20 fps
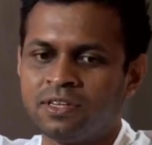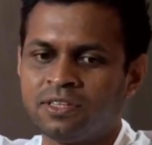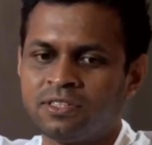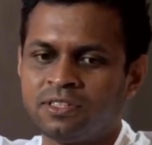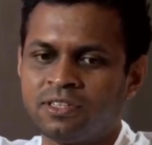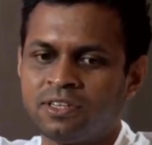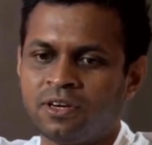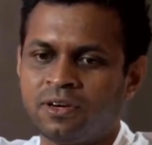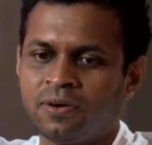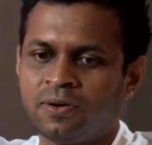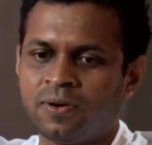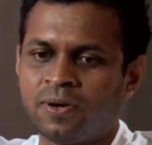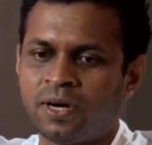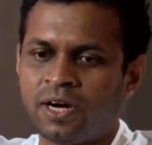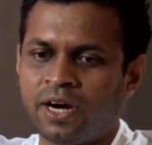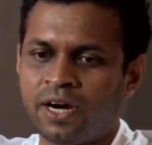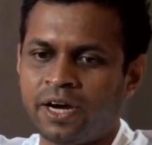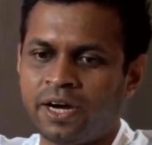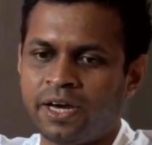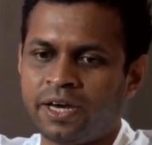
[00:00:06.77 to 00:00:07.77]

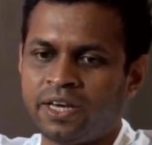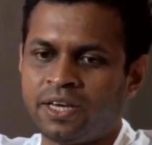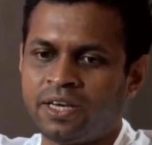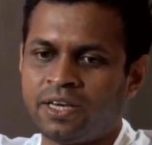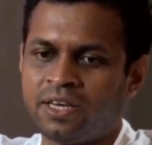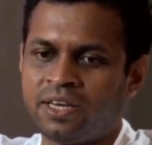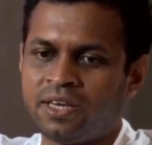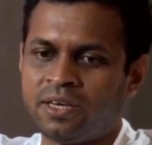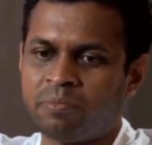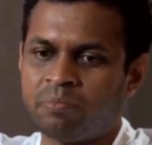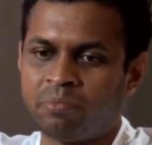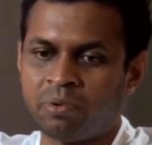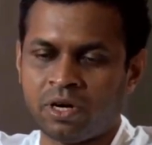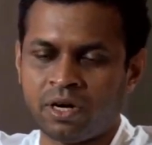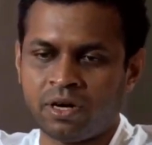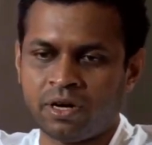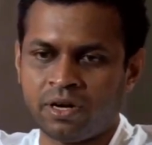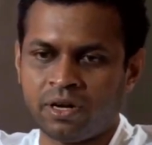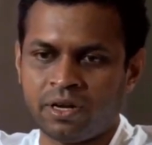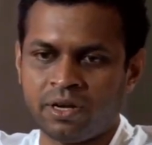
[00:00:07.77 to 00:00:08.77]
So I
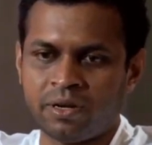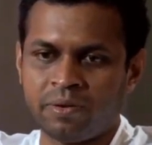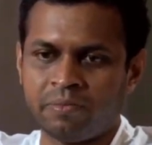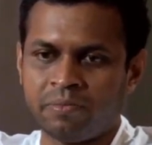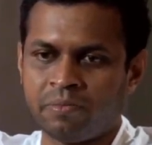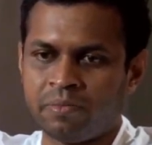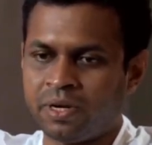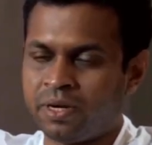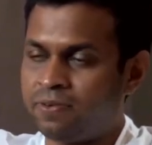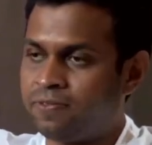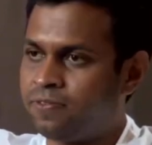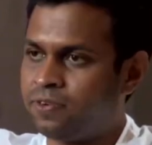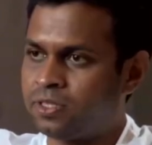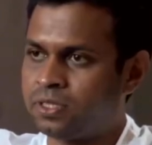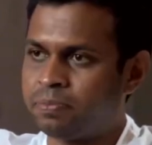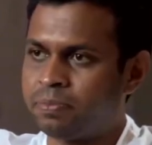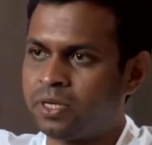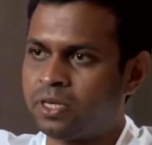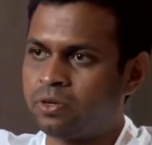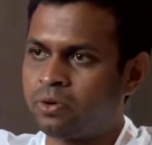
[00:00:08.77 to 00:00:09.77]
bought my
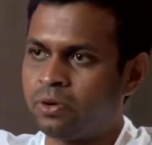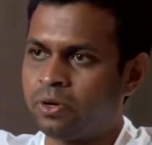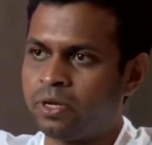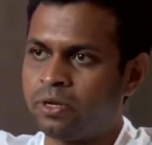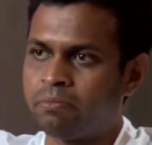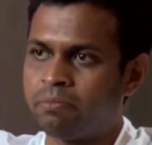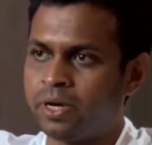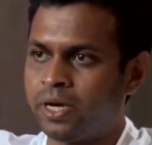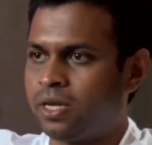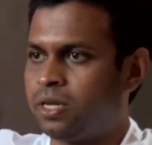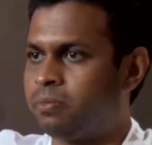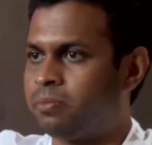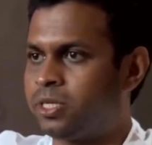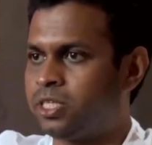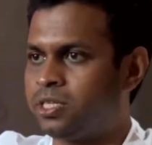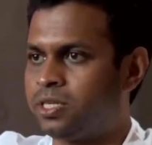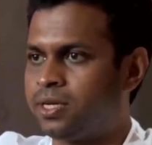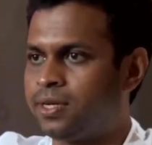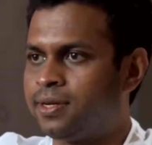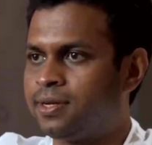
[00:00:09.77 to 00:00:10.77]
first Bitcoin mining
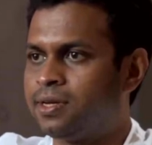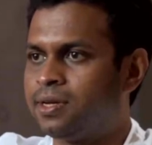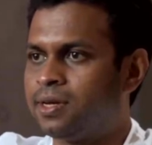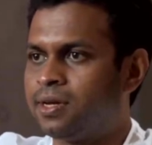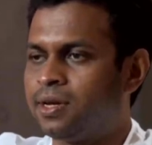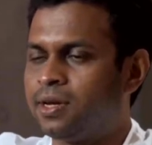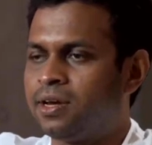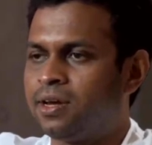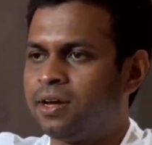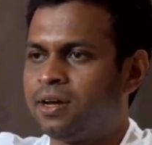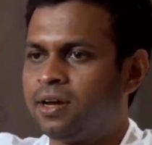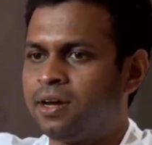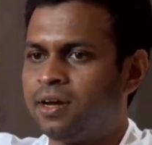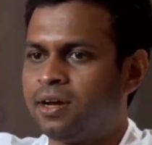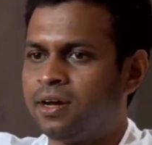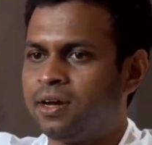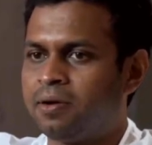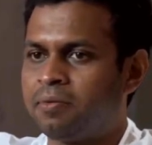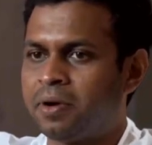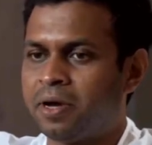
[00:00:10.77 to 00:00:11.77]
machine.
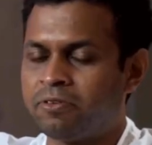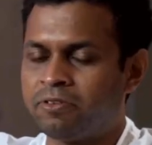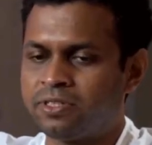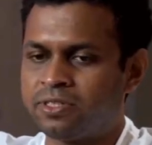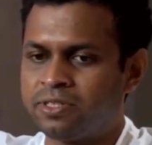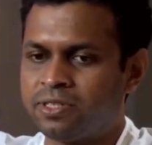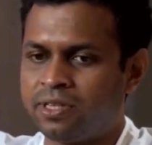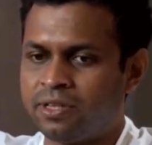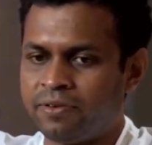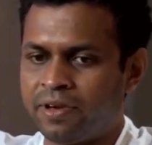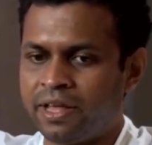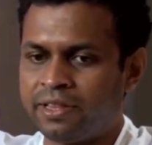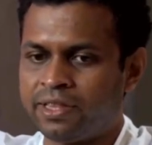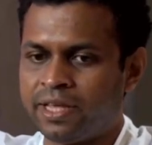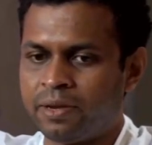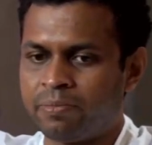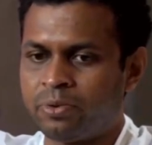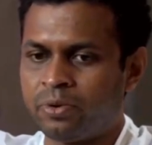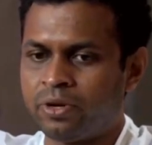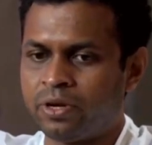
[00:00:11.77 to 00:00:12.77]
Um, I was
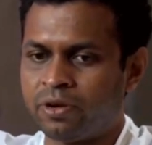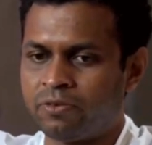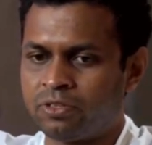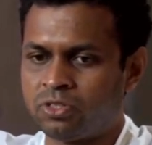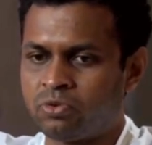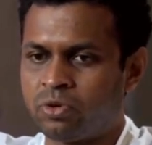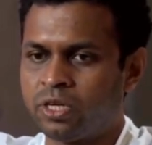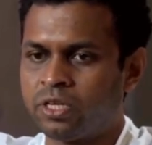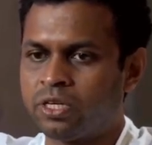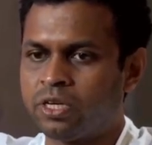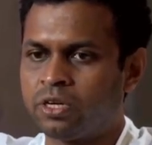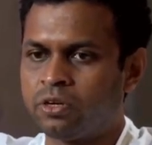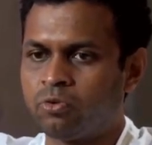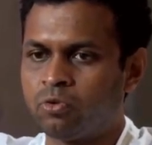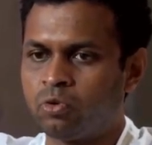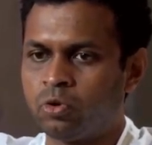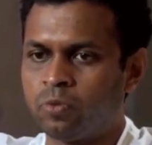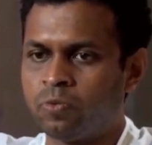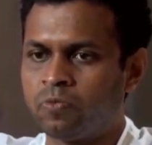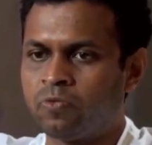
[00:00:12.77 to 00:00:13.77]
at that point I was renting a
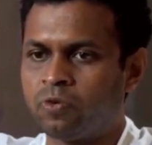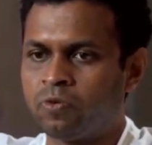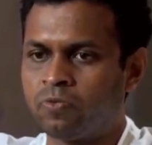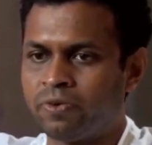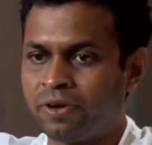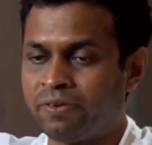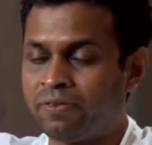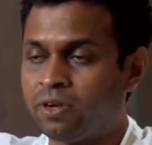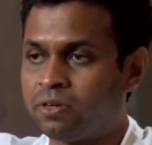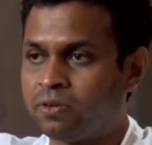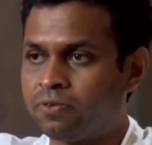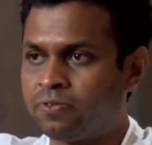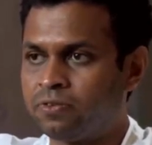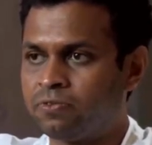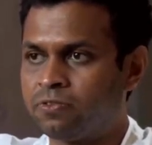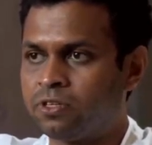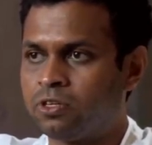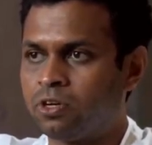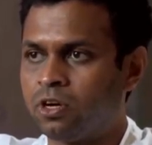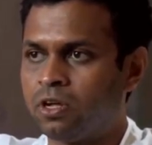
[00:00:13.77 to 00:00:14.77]
room for five hundred
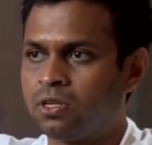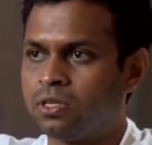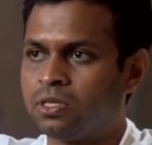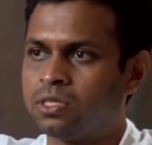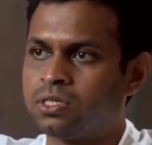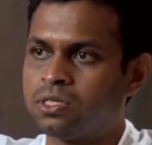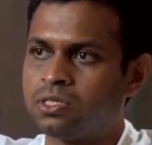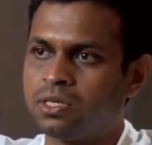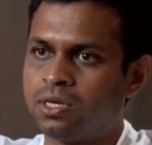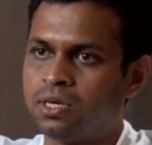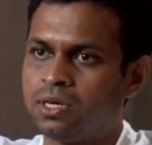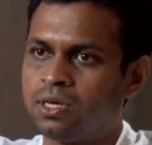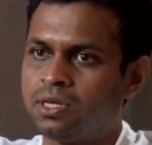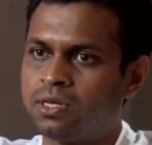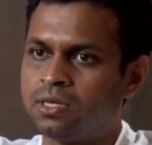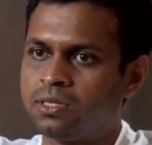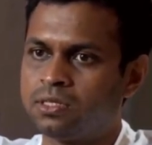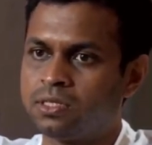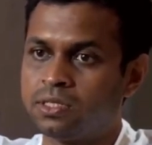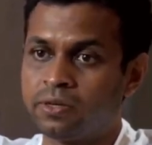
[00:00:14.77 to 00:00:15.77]
fifty dollars
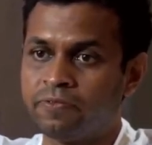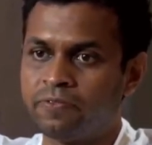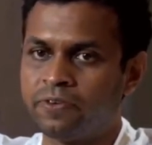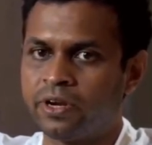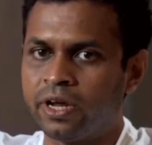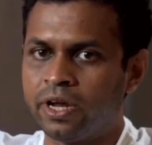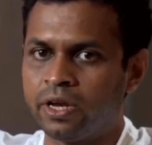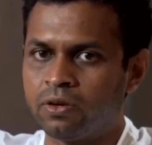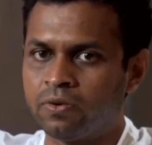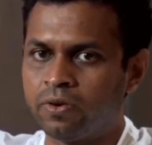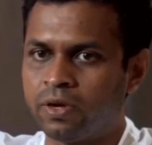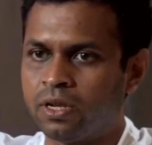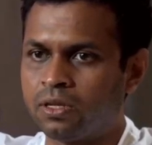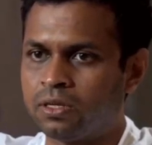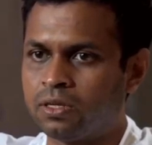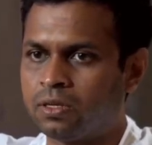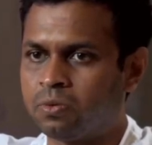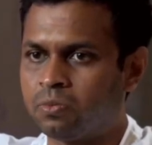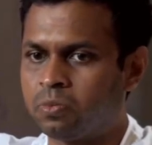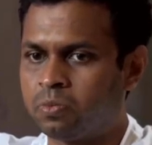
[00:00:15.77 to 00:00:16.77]
in San Fernando
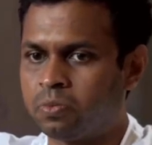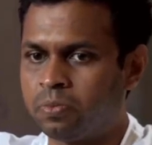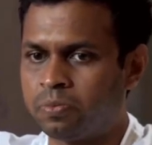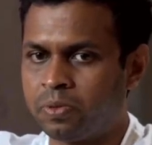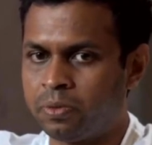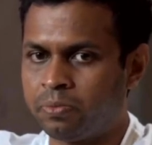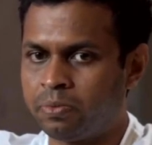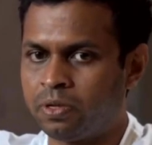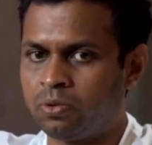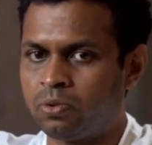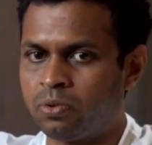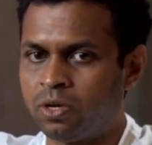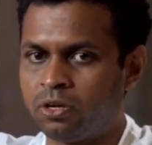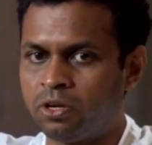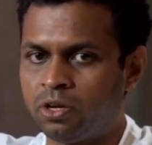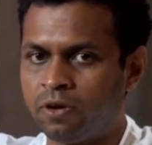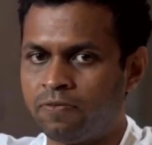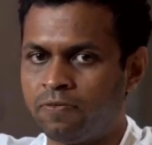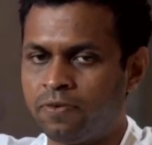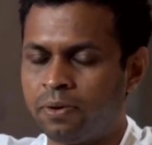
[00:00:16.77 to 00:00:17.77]
Valley. People who
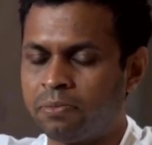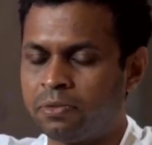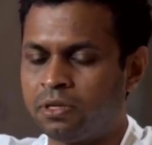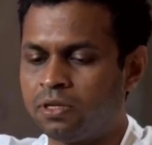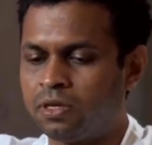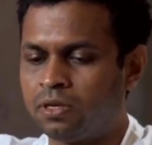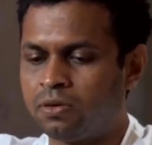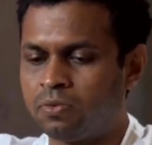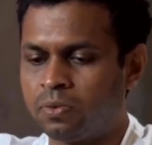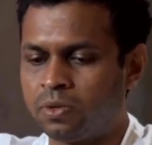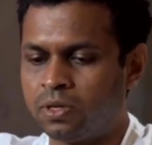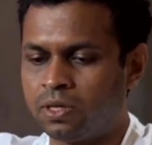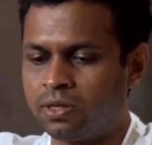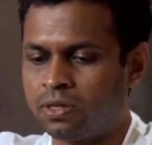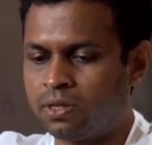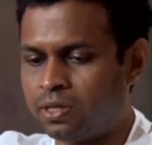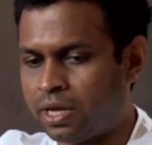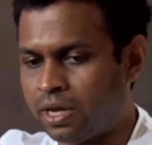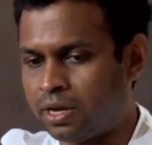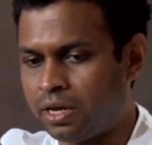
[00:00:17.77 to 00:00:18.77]
are not familiar
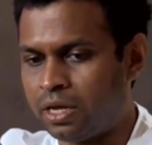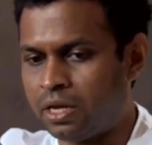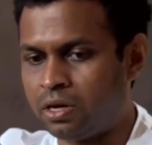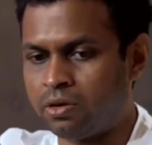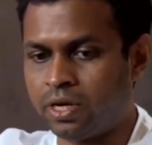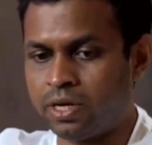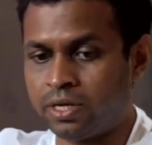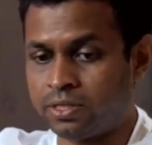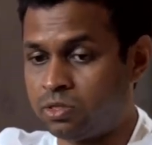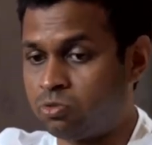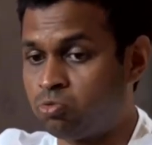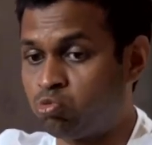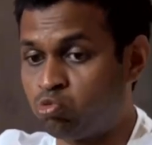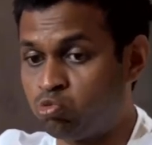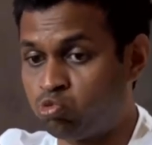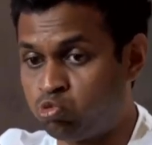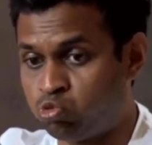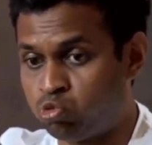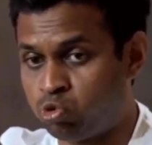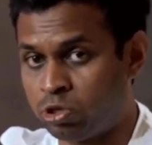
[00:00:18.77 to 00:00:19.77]
with that area, it's
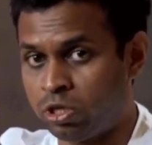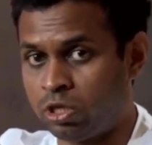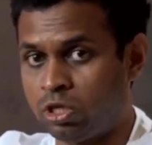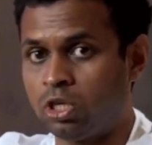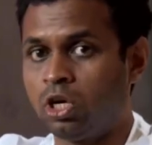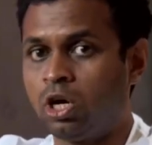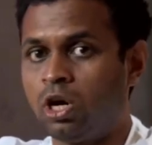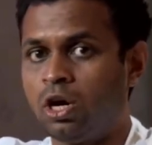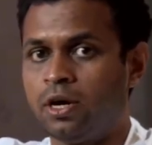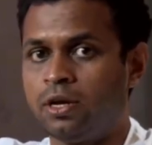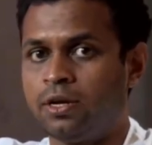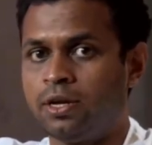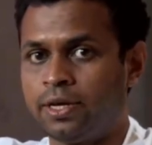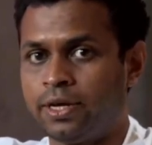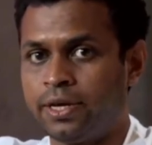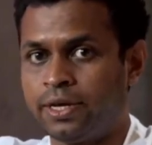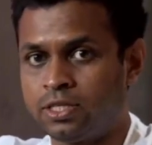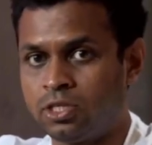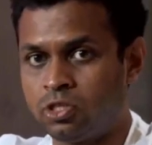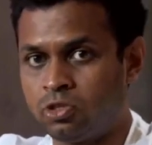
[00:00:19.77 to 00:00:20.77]
really hot,
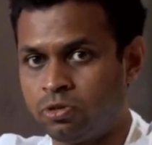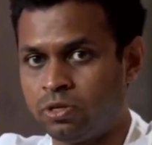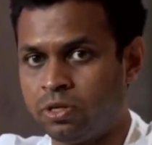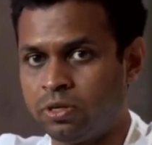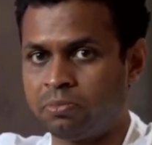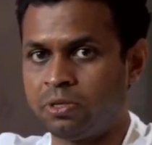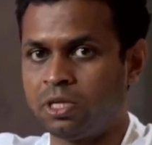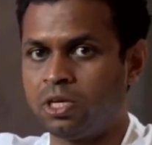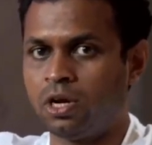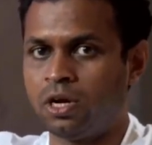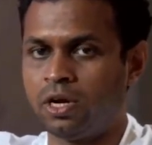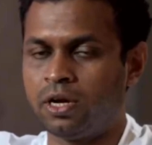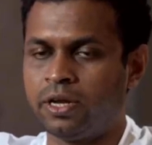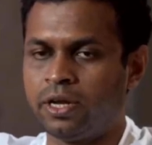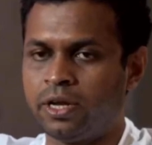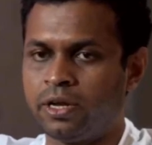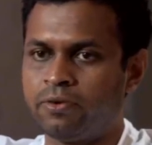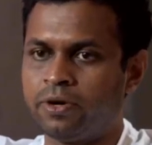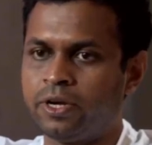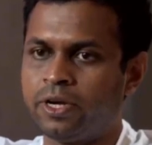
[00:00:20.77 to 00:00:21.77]
like extremely
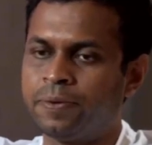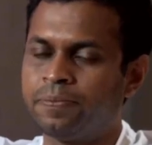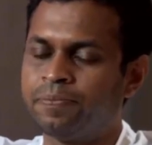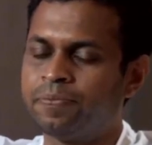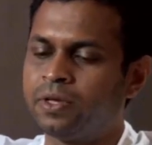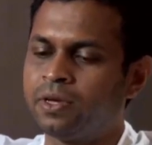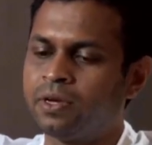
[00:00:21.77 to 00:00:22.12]
hot area,